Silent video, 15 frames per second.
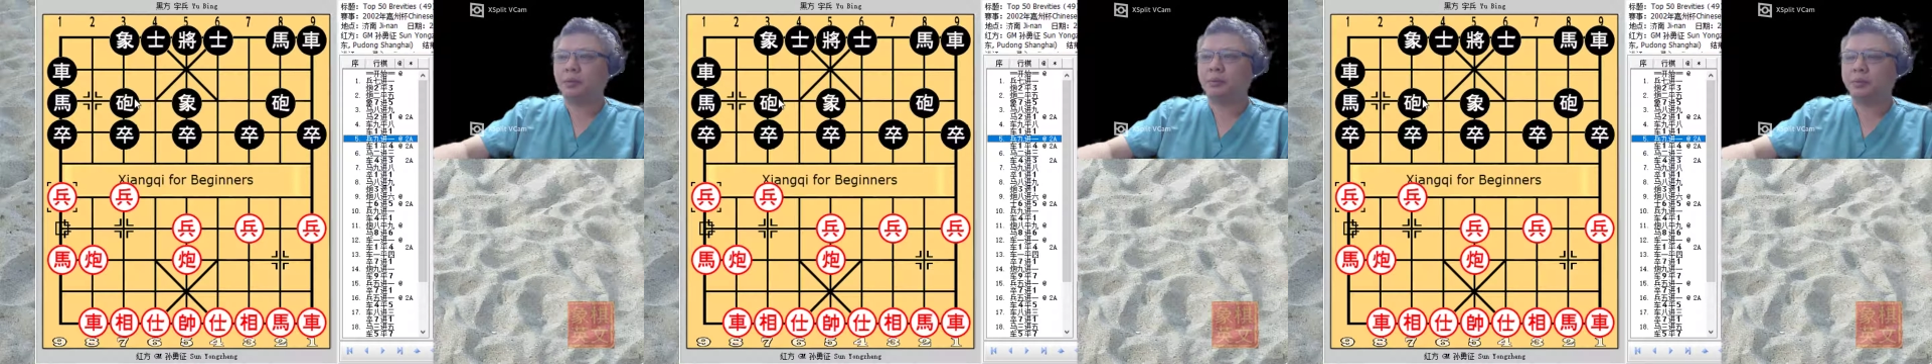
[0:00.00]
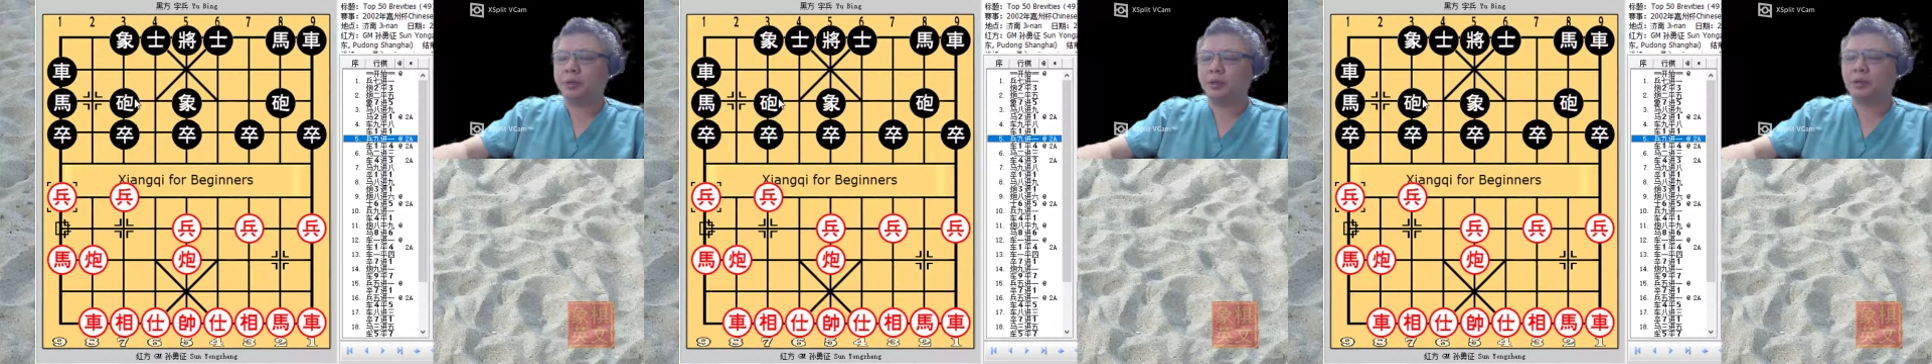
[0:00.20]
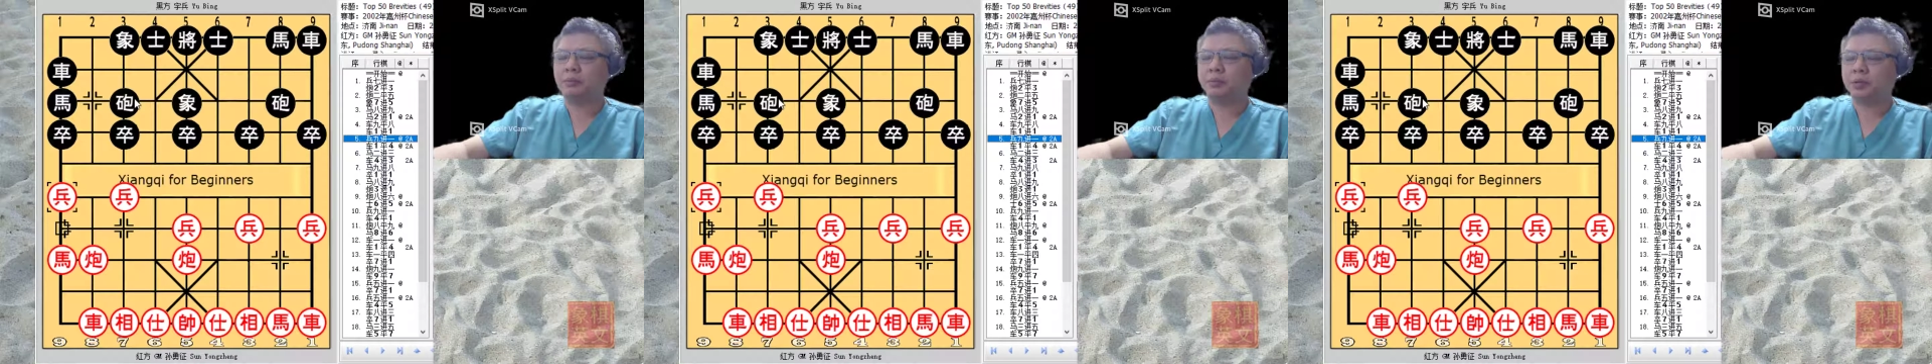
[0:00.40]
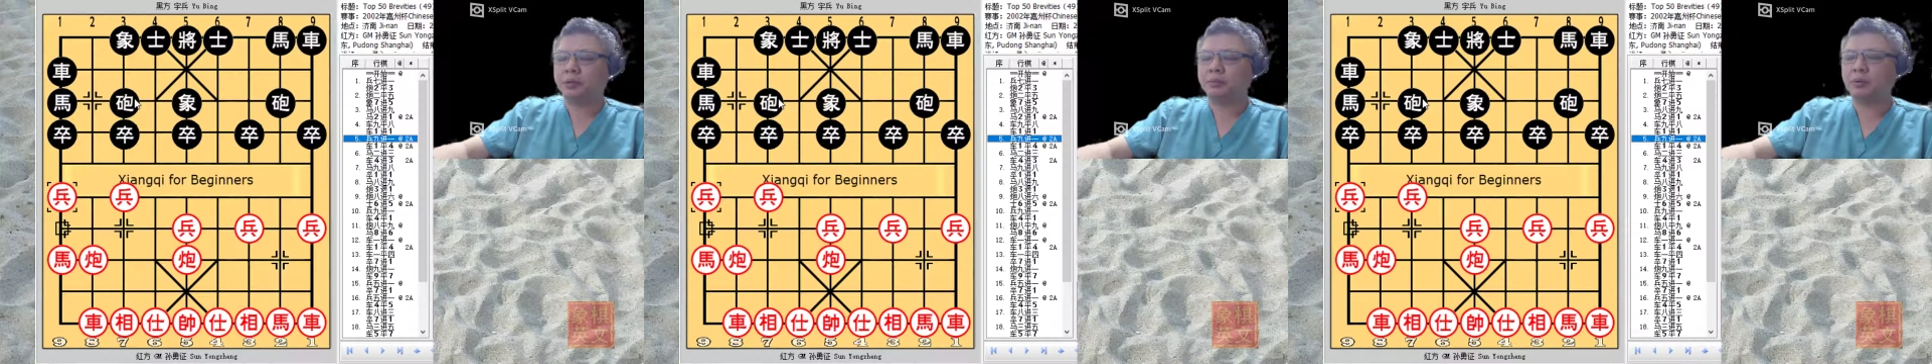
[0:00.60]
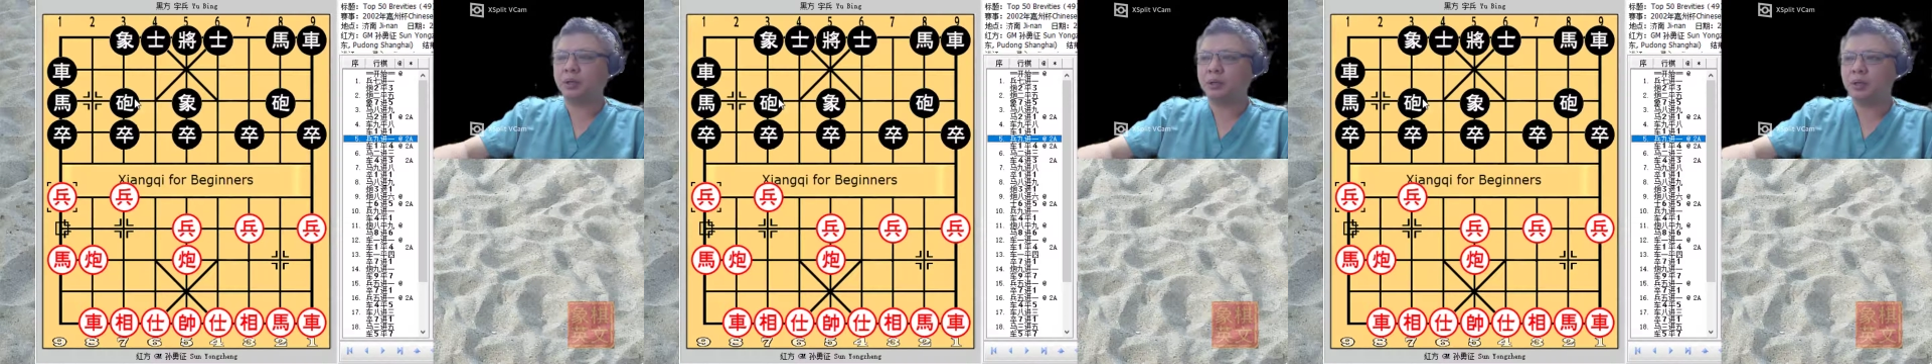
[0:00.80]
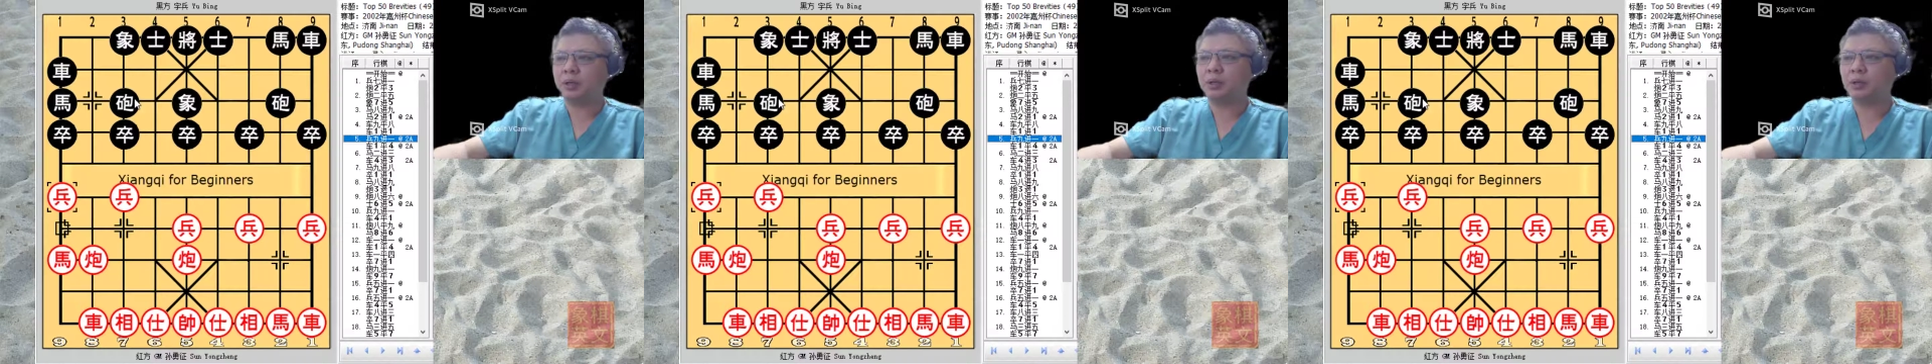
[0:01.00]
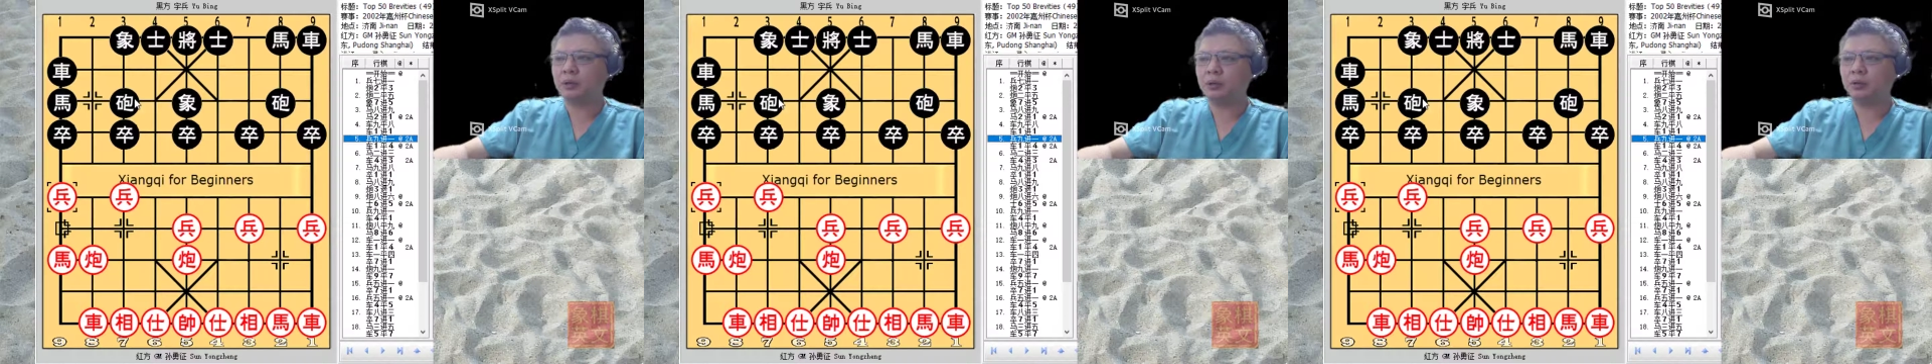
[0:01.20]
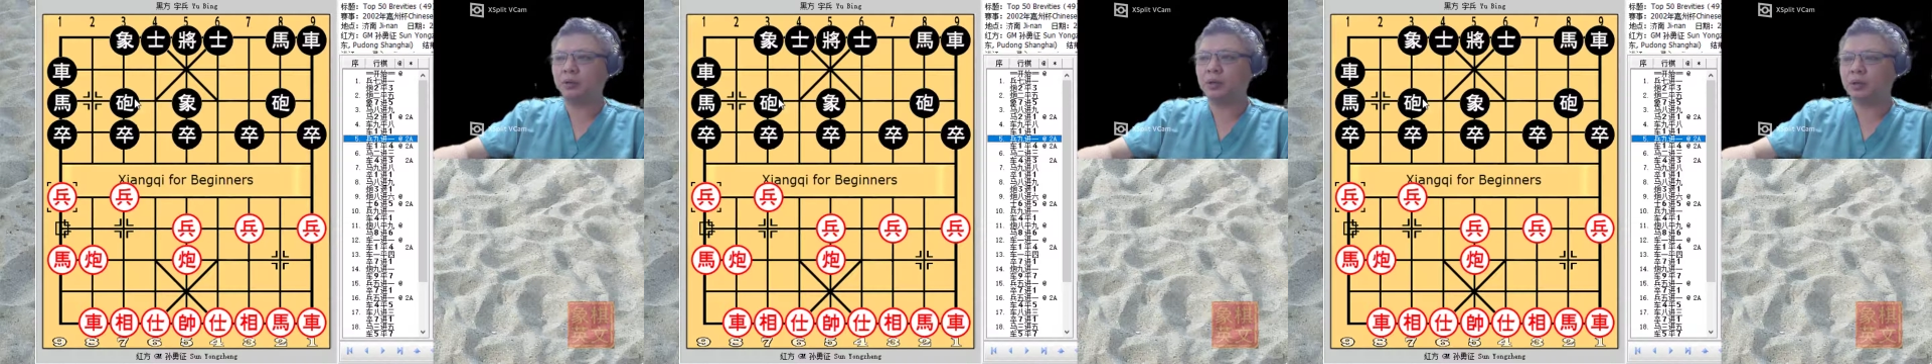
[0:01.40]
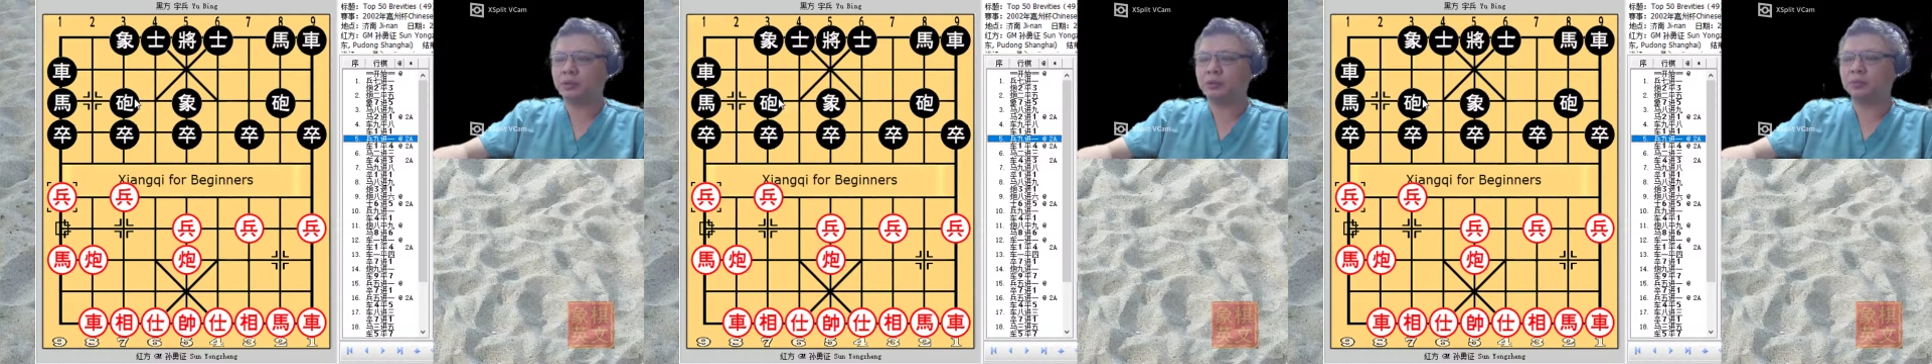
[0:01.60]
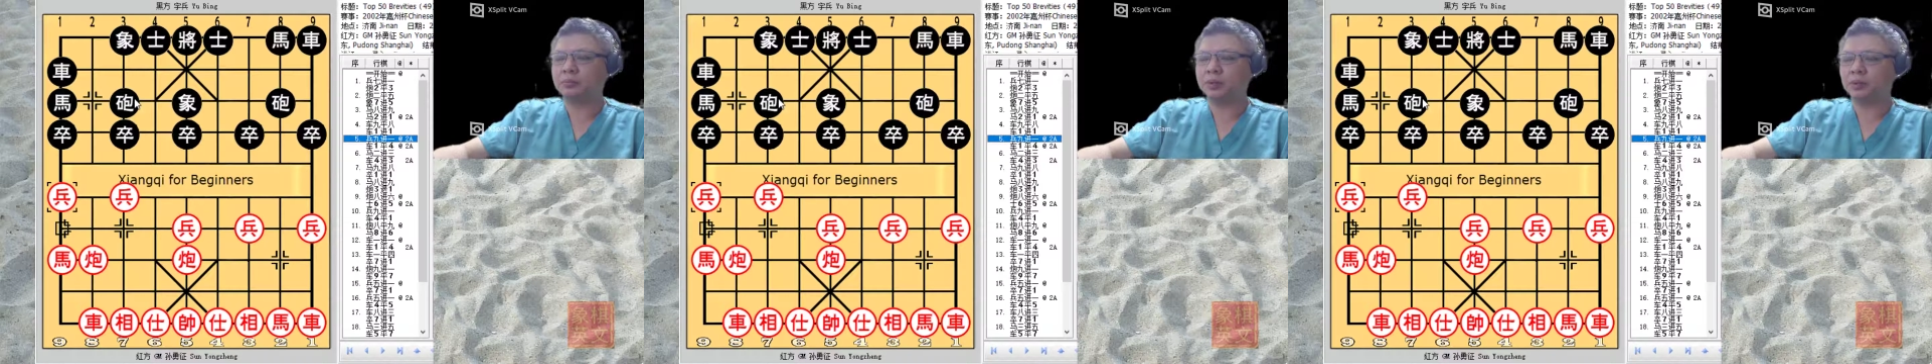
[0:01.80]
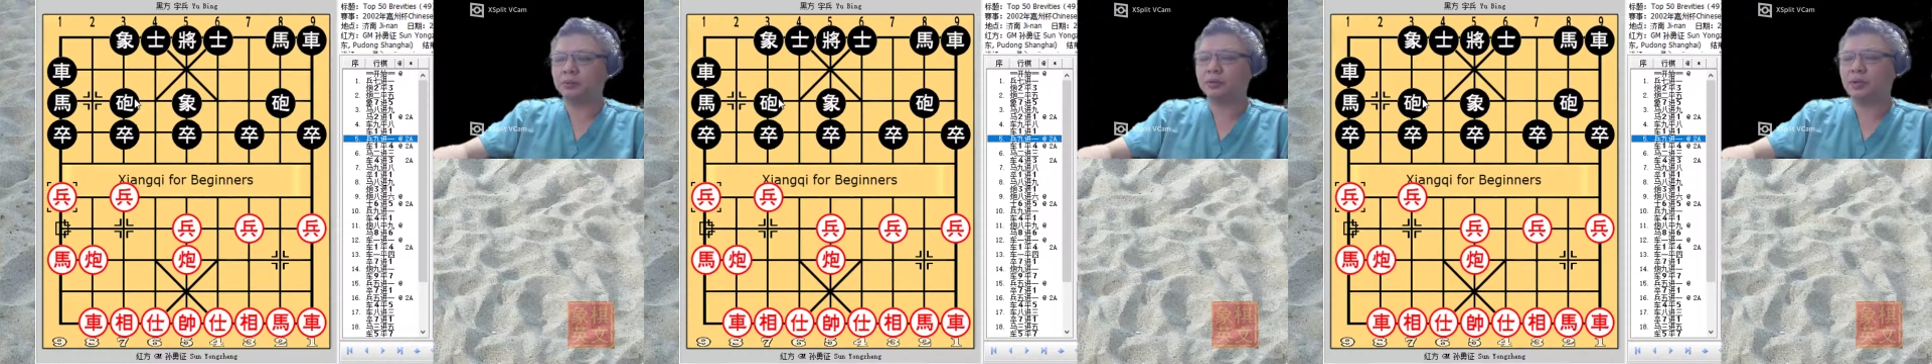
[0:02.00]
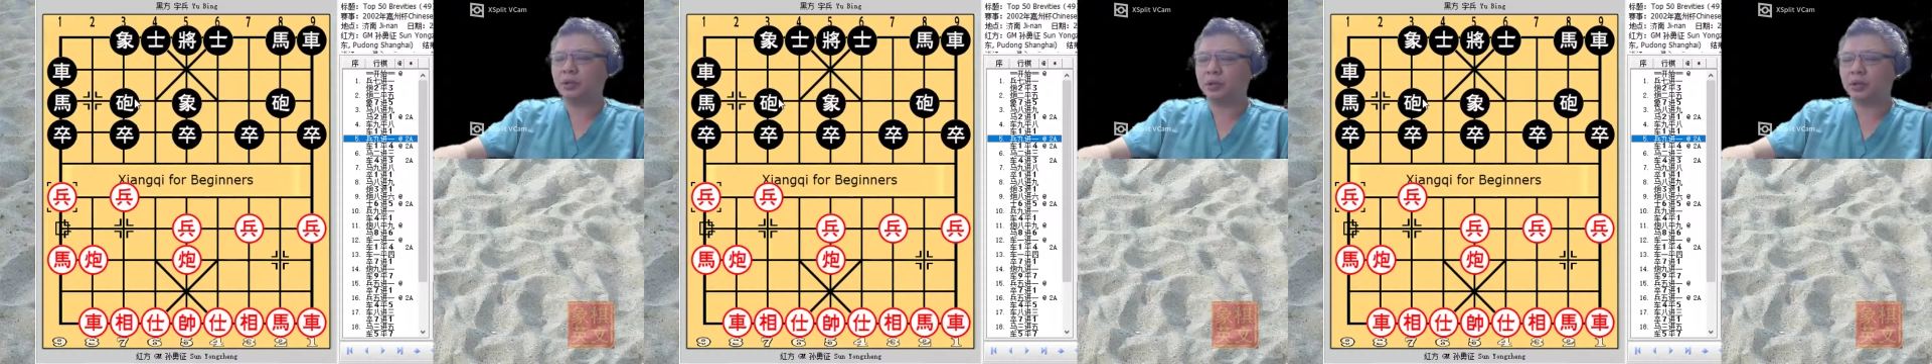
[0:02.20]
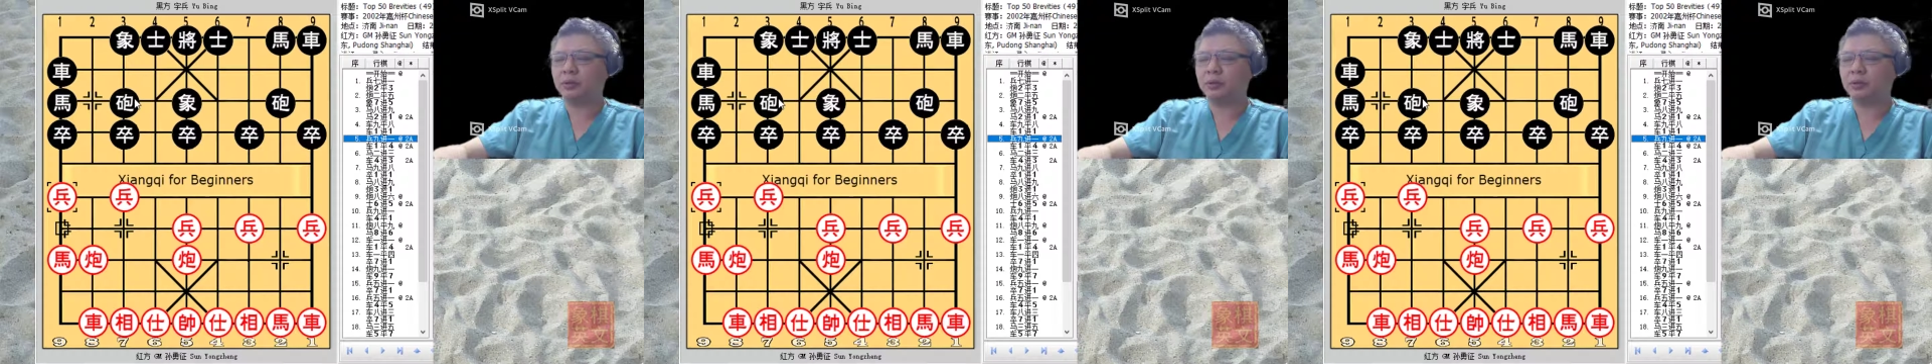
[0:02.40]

P9+1 or H2+3